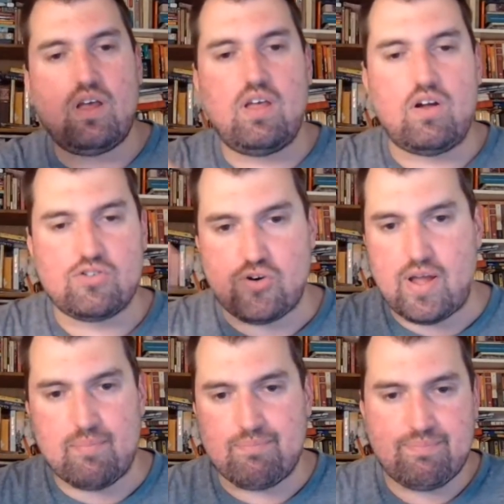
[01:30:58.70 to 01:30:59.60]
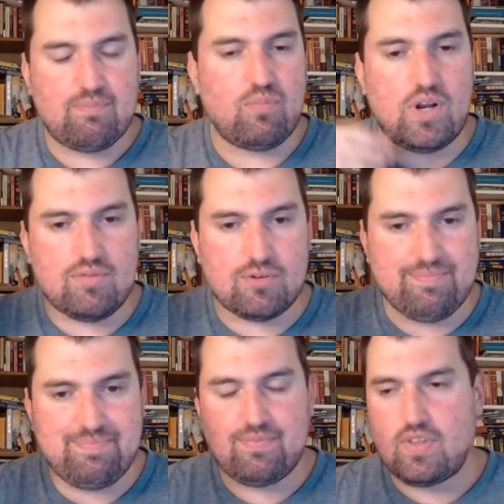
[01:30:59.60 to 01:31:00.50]
Osterham, whatever.
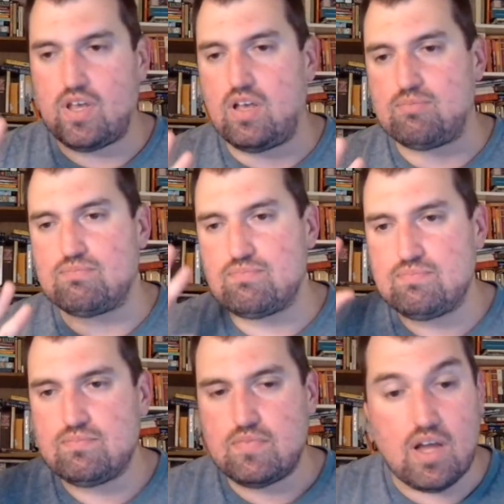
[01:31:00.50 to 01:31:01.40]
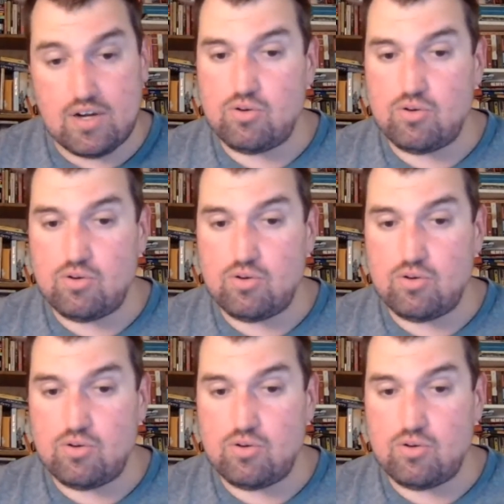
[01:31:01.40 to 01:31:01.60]
I know